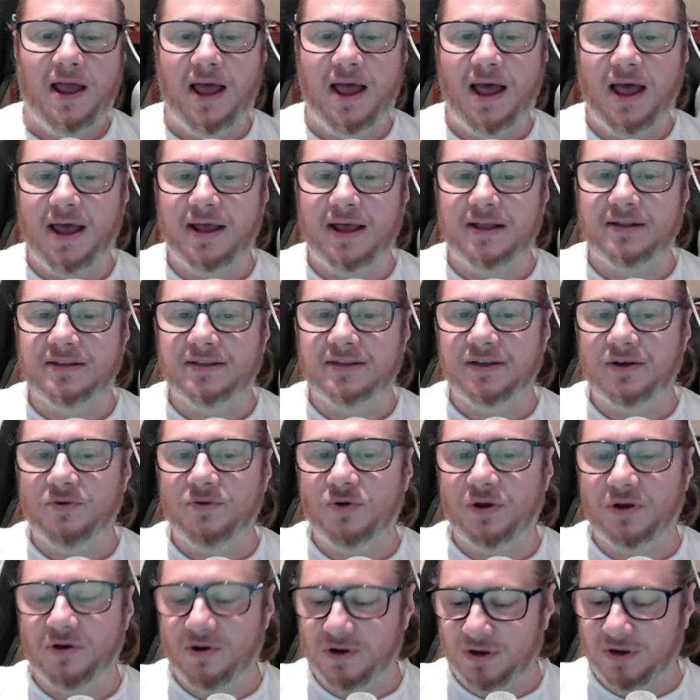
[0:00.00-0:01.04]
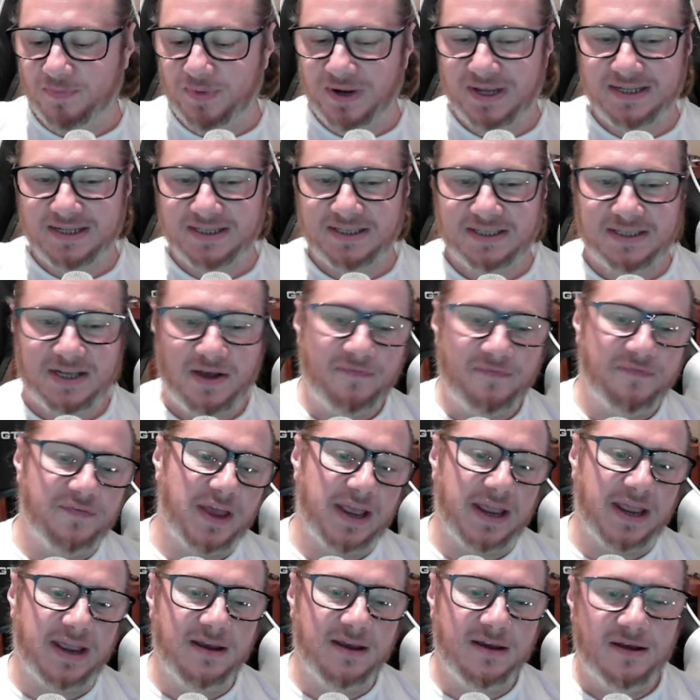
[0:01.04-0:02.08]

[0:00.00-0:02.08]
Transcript: And we're going to play something